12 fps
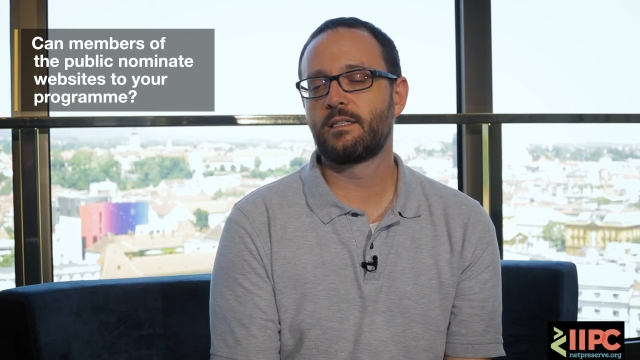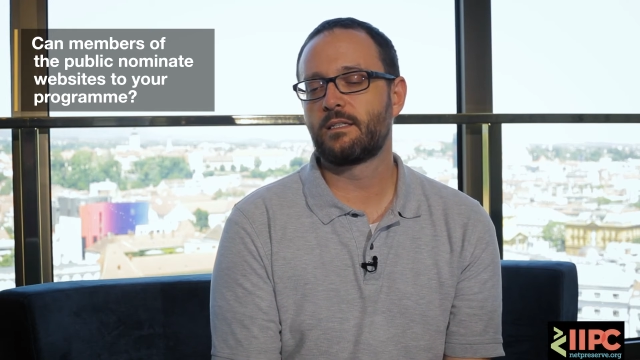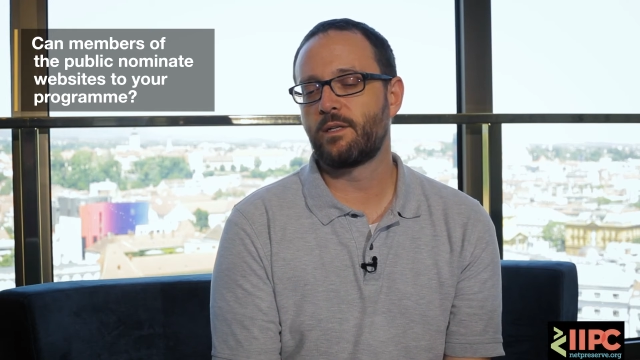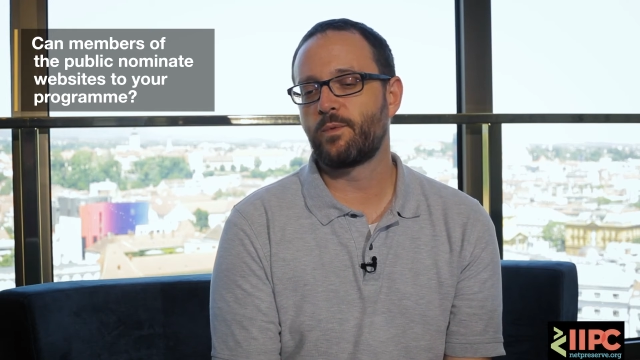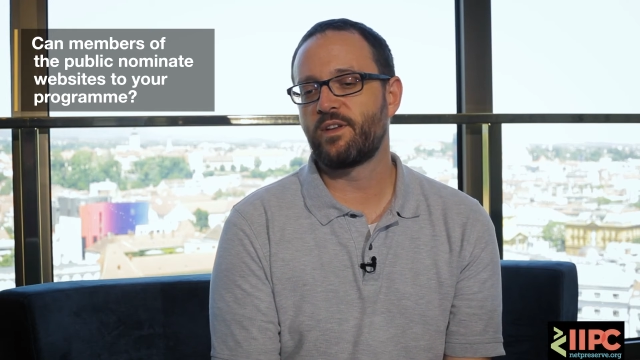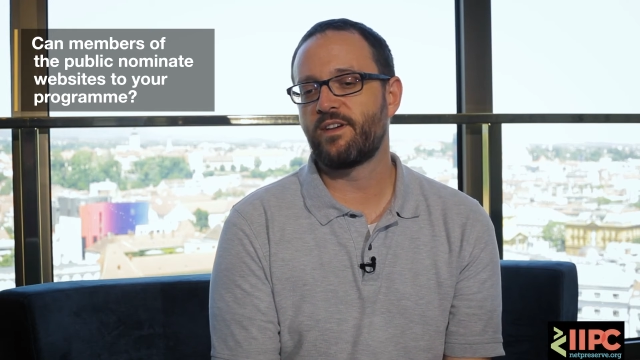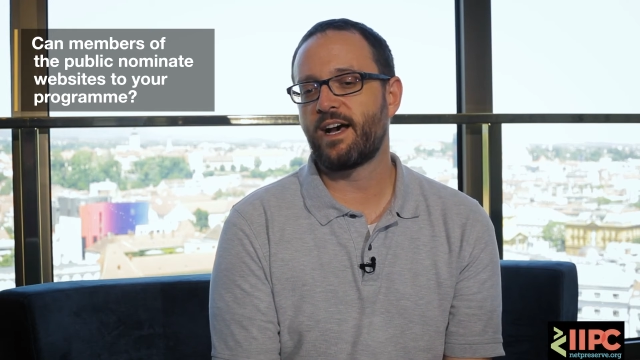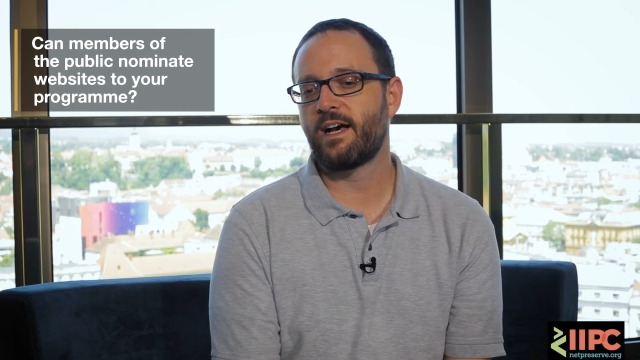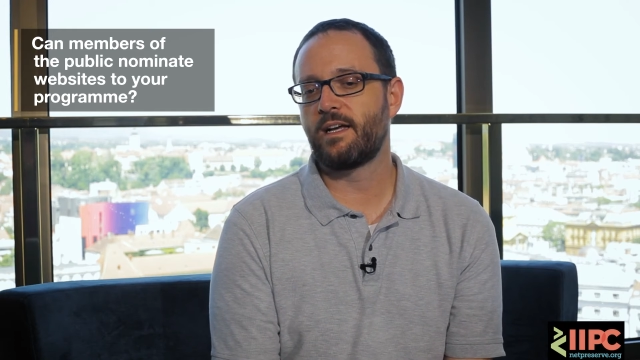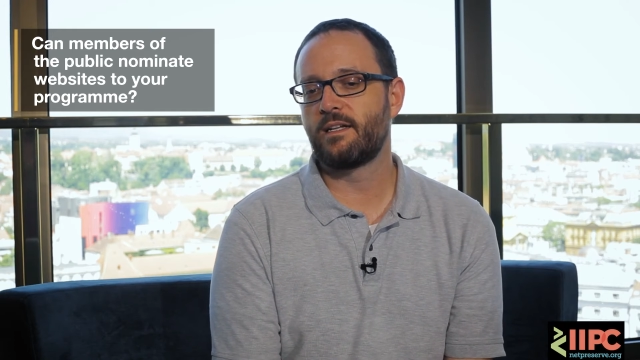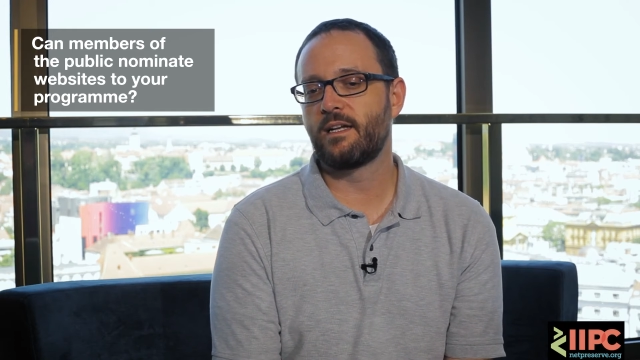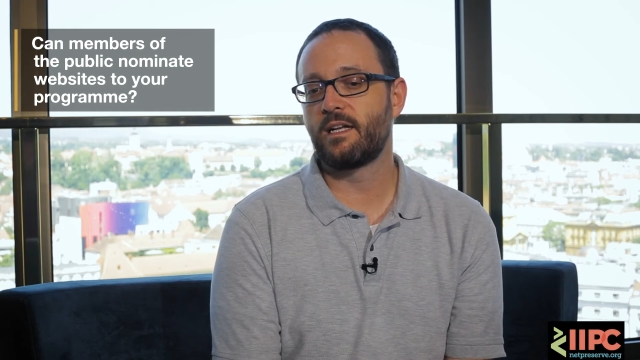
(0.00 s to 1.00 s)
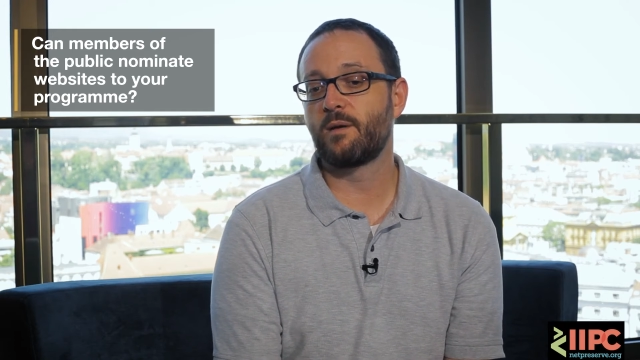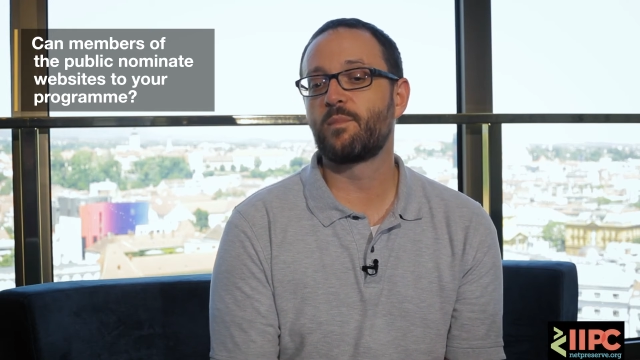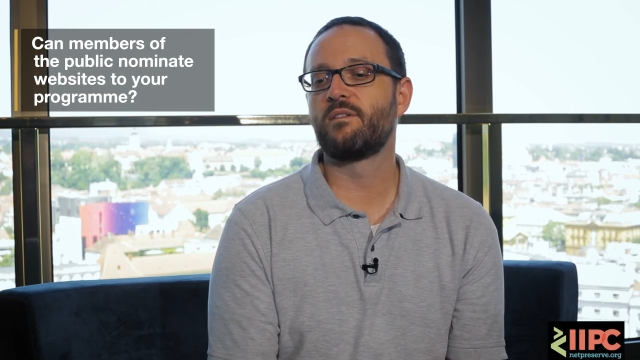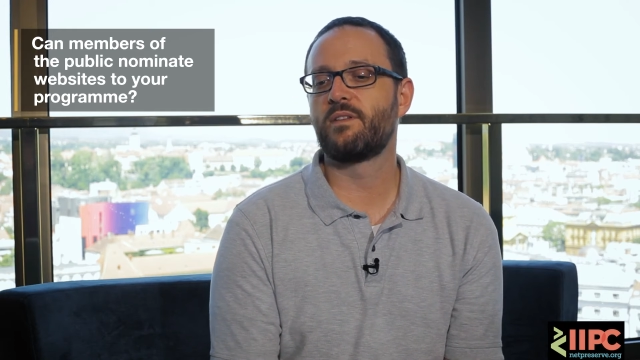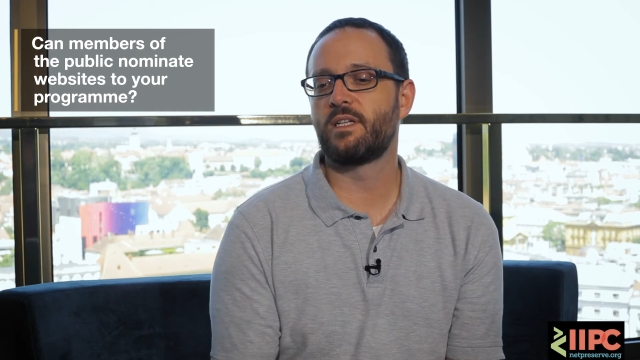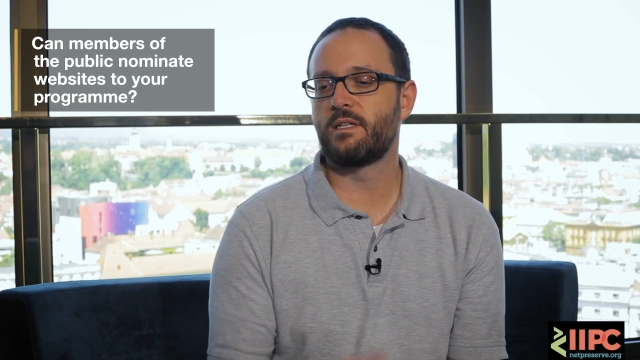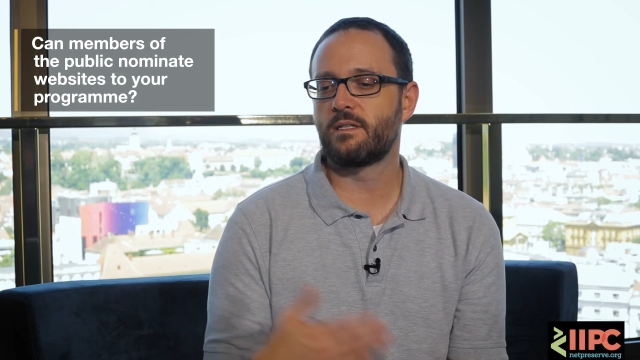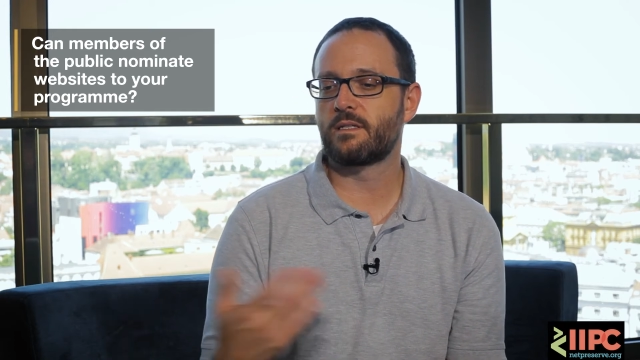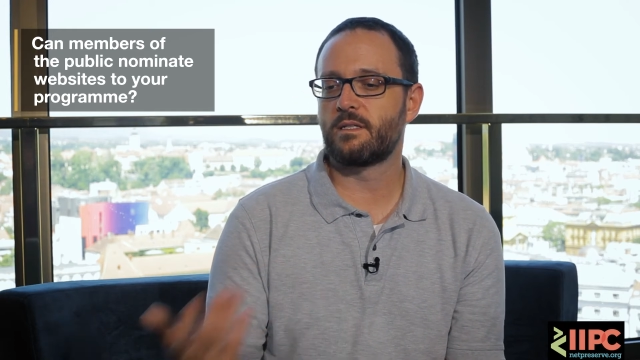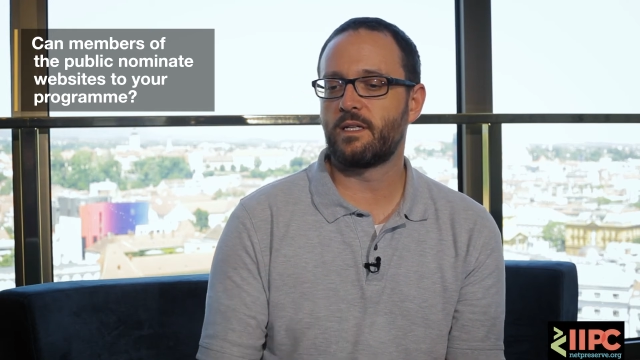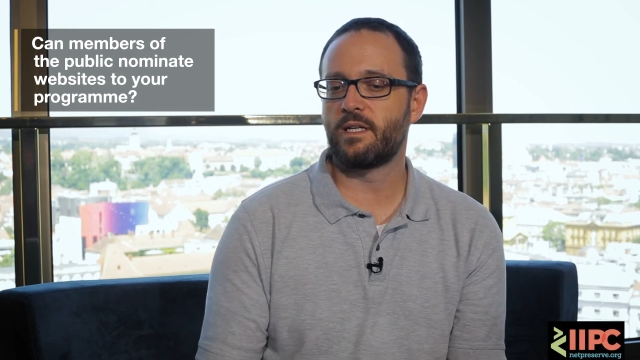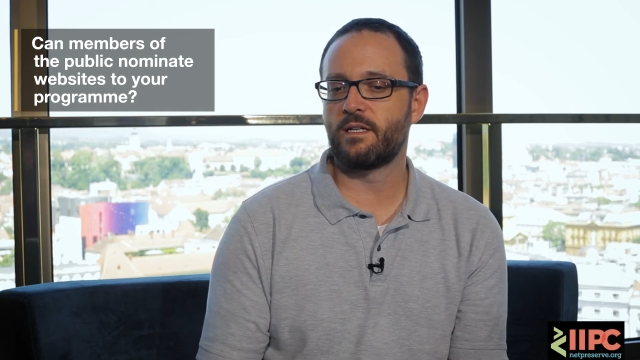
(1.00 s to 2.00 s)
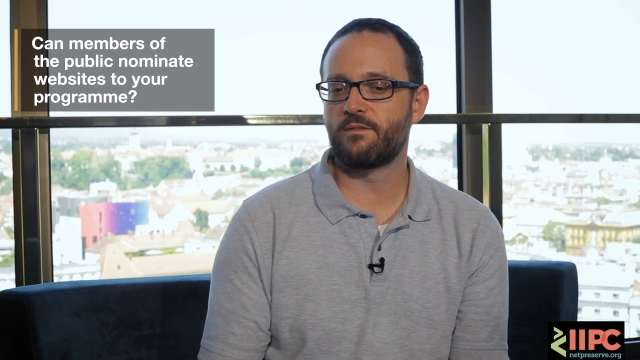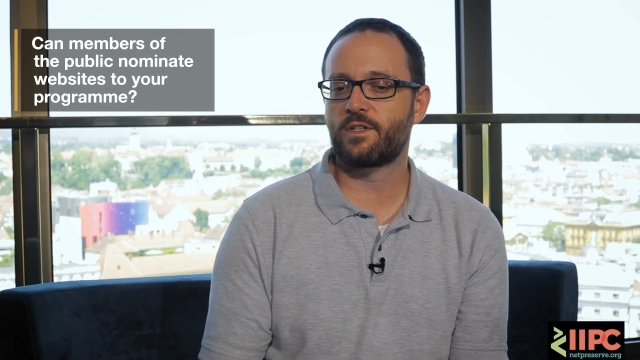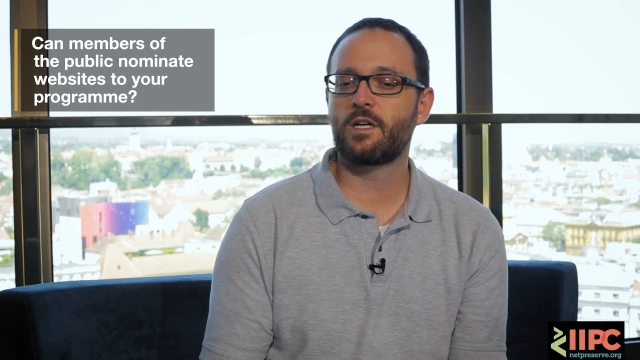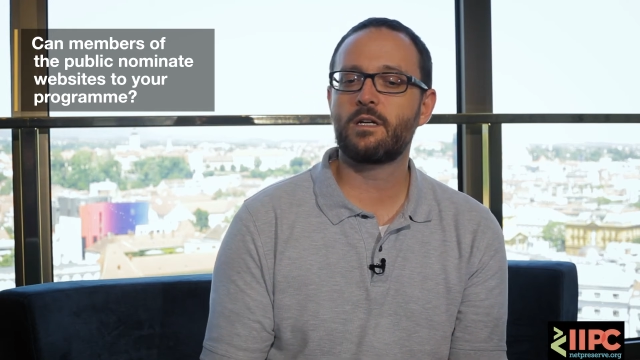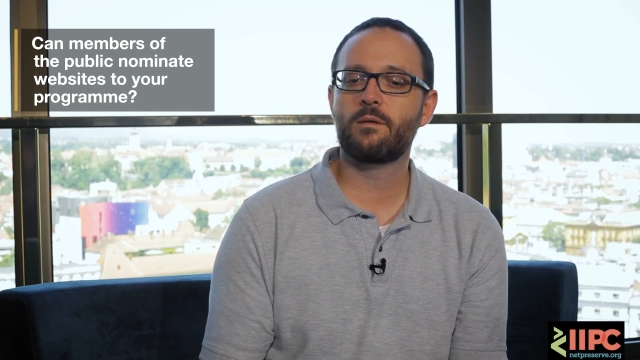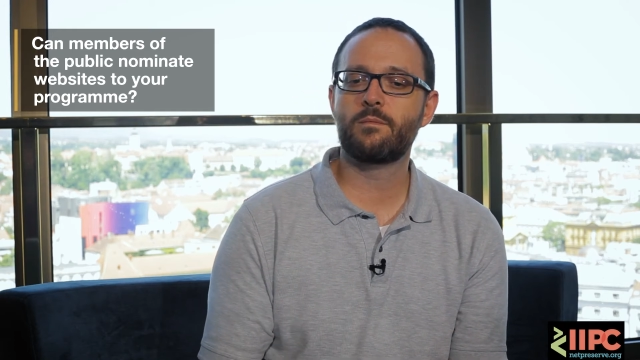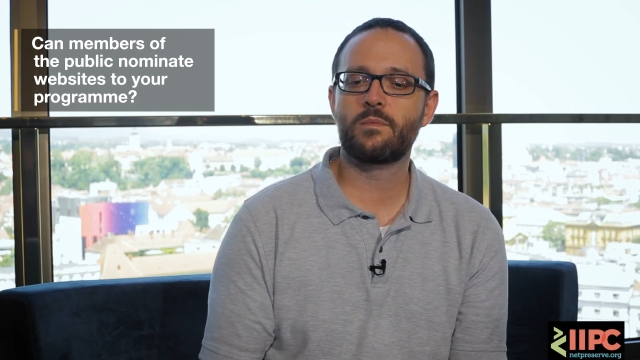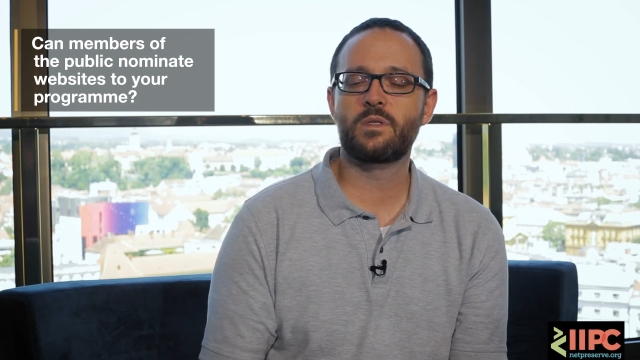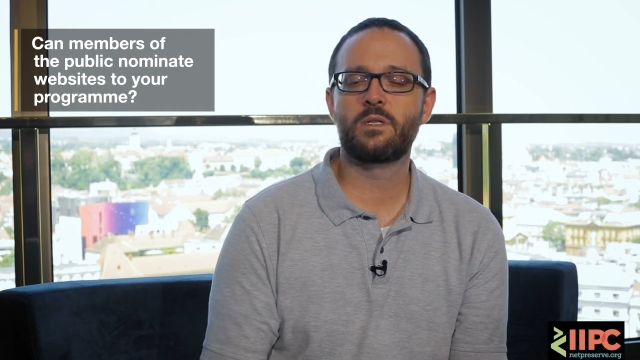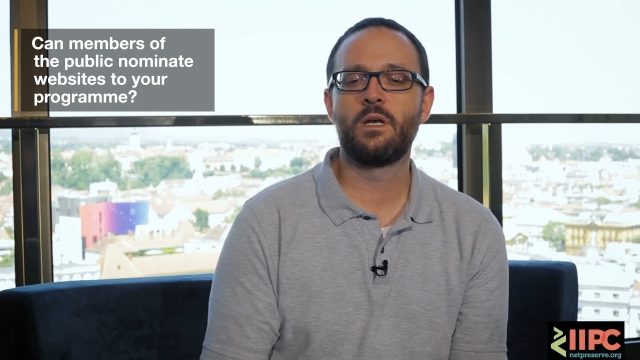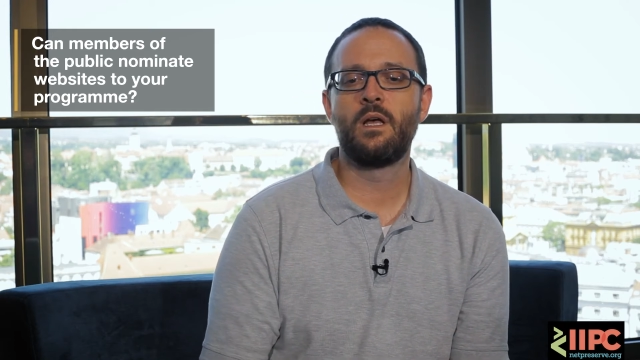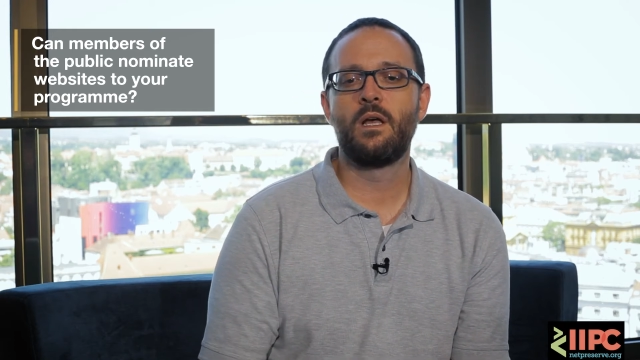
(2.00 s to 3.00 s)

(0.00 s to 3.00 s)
and we've had a number of these, the End of Terms.